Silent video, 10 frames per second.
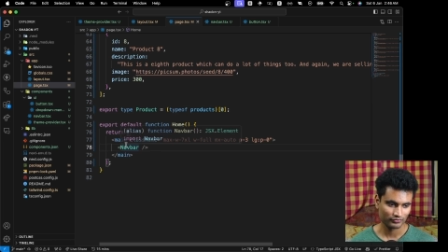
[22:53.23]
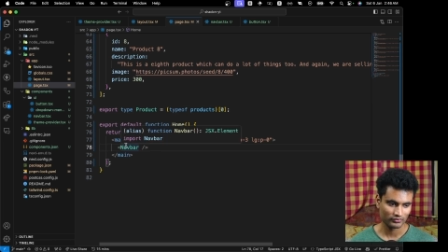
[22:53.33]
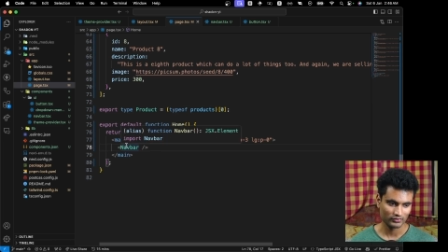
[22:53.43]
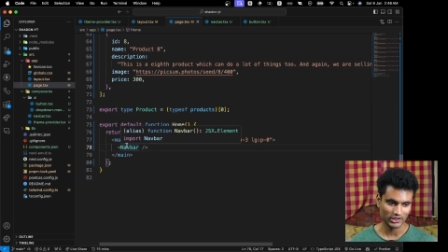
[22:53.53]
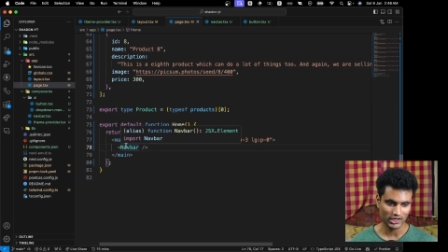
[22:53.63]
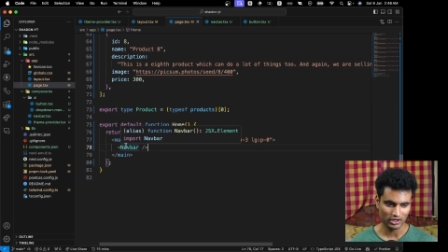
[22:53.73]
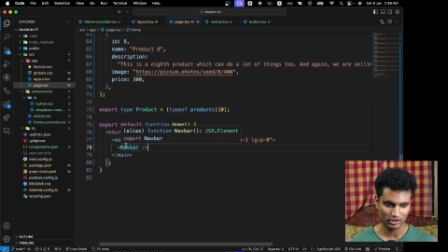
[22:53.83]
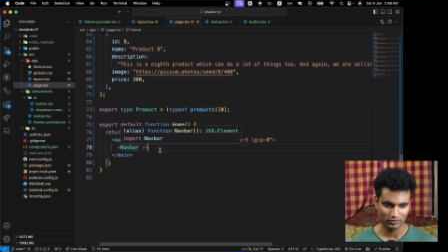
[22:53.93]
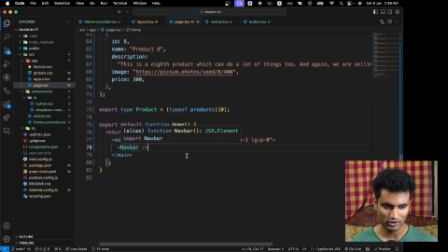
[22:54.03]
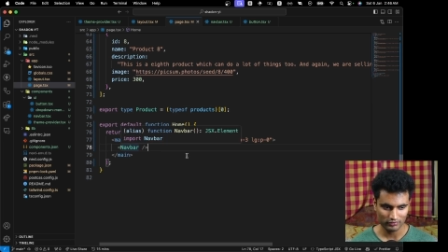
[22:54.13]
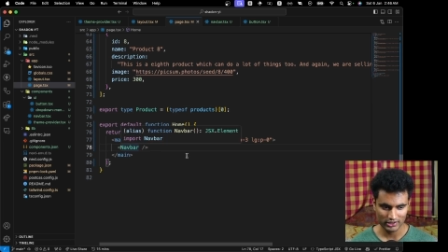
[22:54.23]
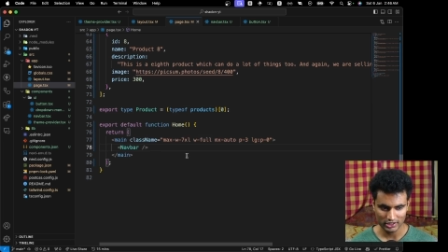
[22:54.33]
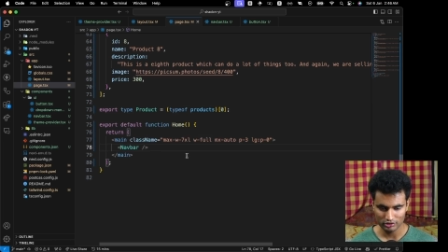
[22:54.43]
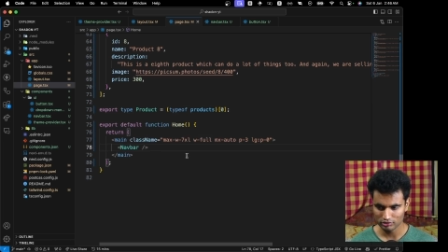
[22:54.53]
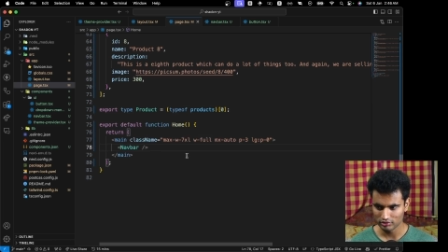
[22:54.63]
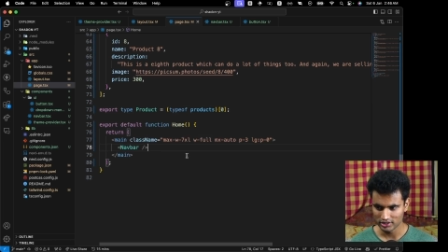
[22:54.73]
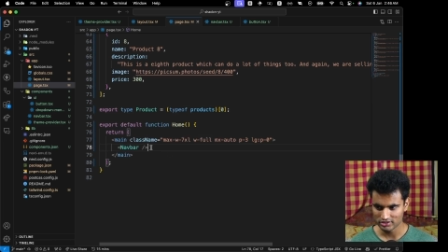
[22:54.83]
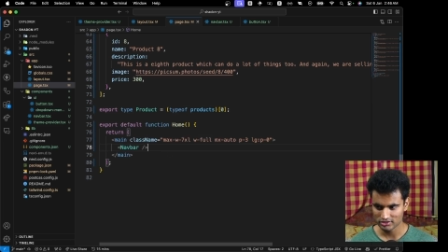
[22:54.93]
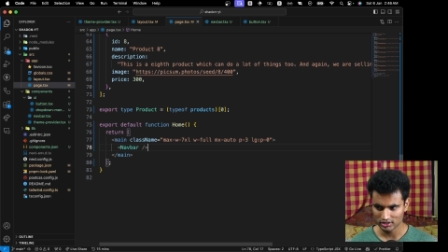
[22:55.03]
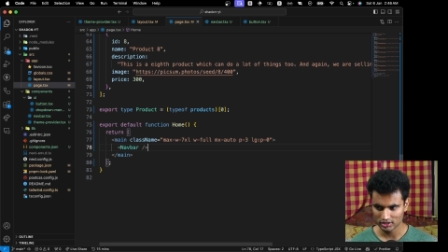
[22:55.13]
Now what we can do
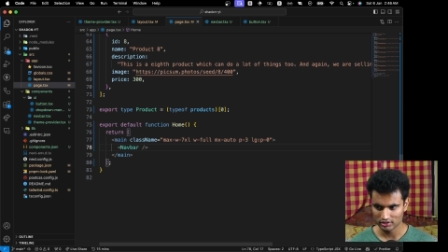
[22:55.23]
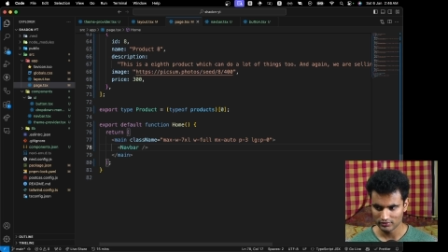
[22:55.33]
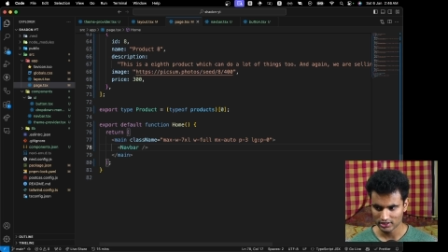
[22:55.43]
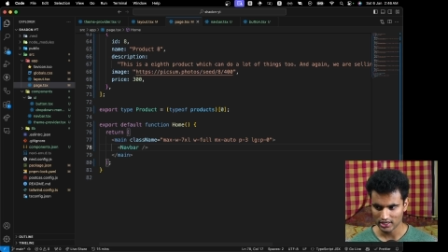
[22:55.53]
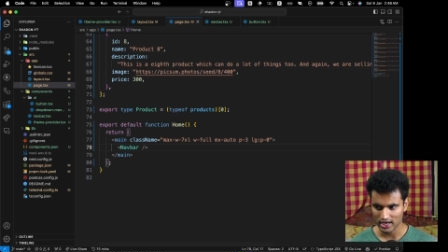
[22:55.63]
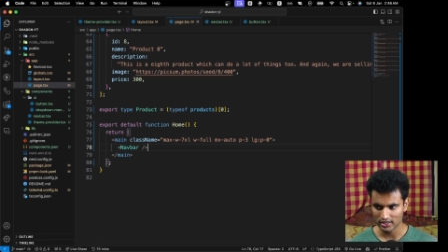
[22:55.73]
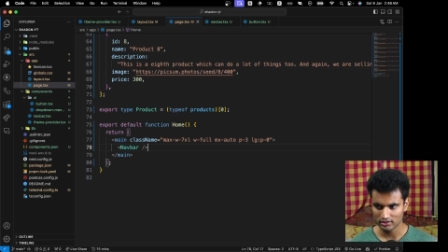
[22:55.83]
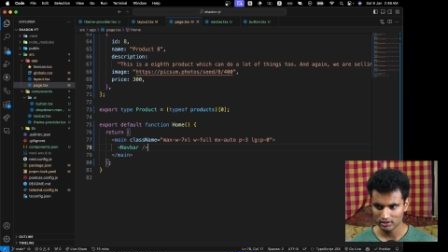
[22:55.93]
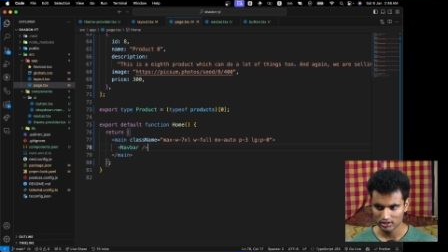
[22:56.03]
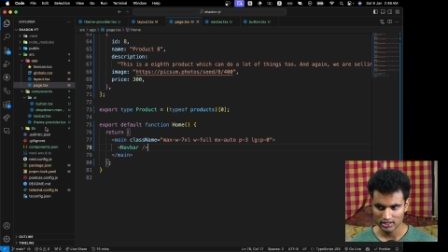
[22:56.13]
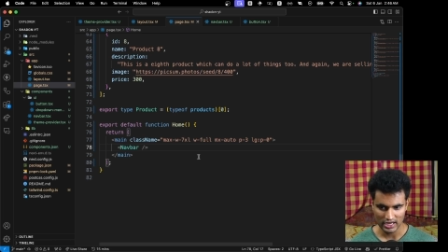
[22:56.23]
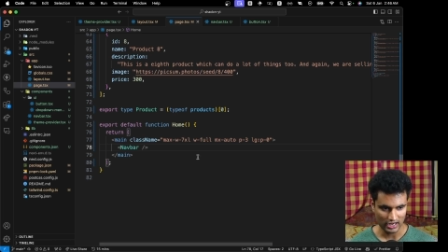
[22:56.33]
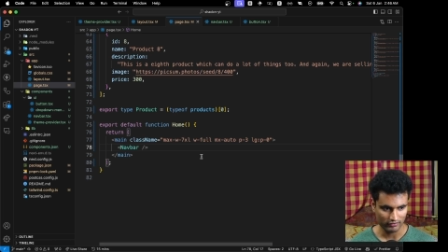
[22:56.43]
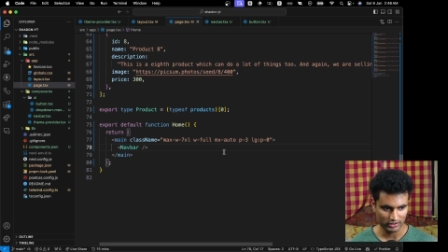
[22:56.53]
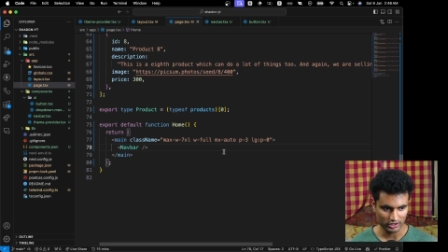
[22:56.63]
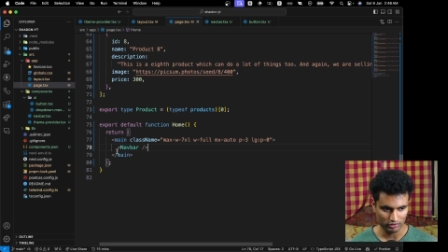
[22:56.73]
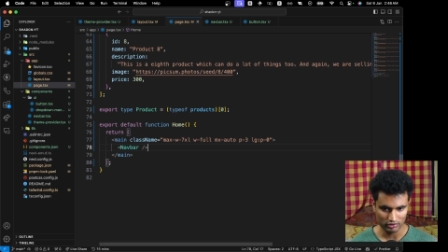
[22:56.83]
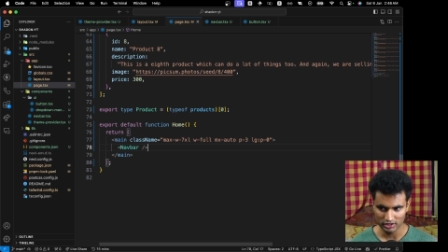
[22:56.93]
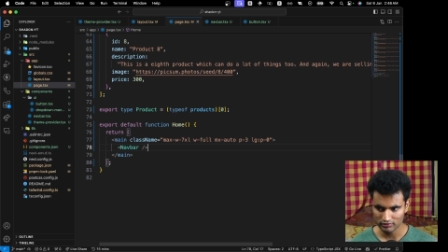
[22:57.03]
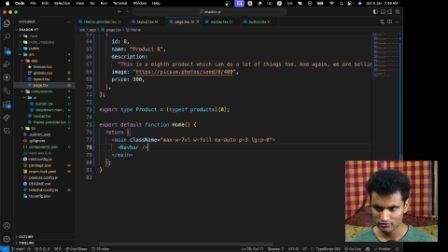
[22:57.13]
is we can have a new
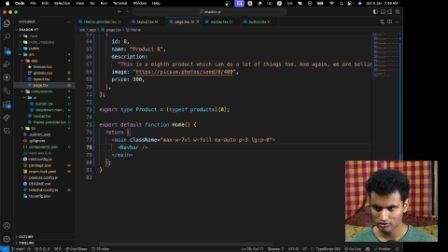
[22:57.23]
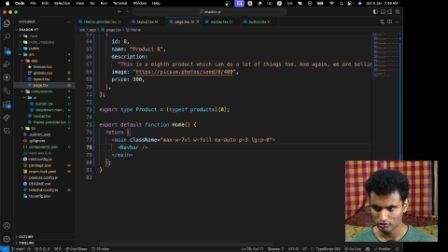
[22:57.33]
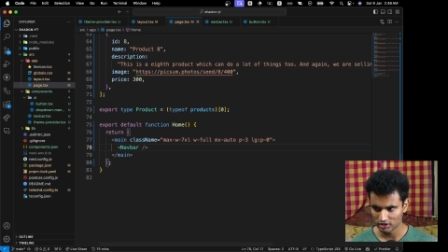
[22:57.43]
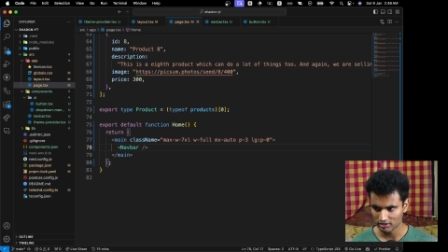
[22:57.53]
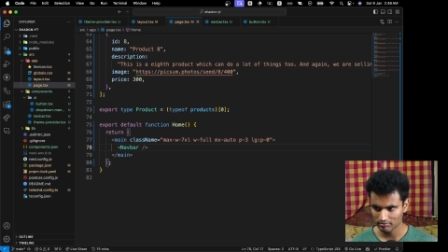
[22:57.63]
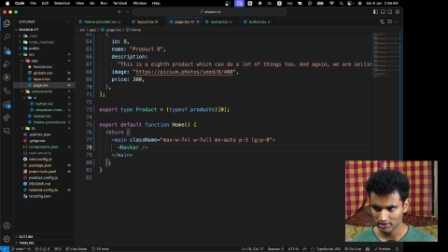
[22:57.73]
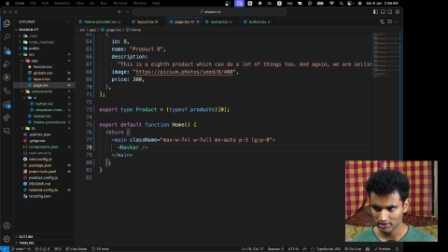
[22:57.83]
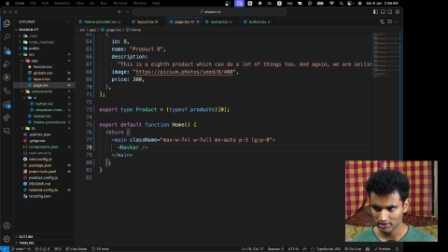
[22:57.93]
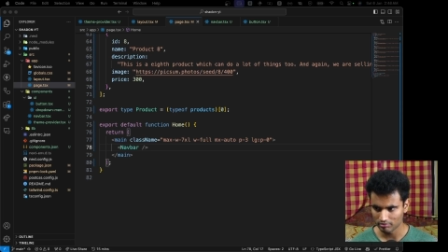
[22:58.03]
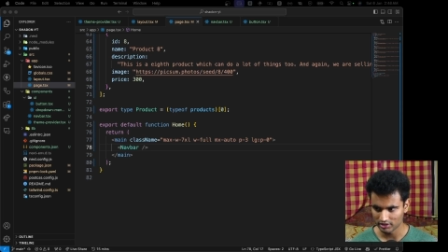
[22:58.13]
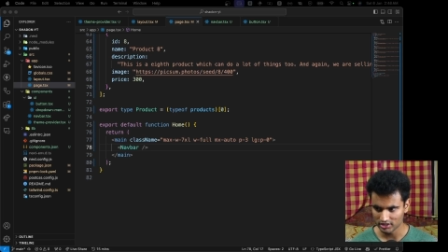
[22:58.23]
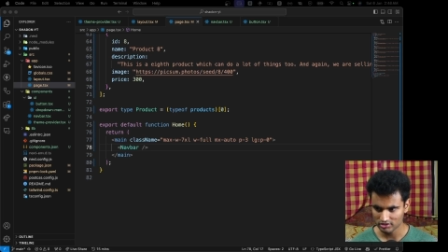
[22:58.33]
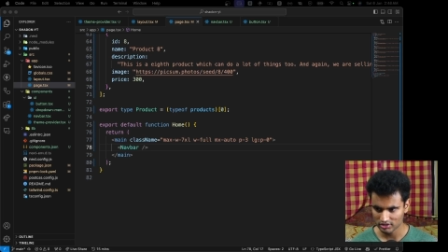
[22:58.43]
div. So let me copy this.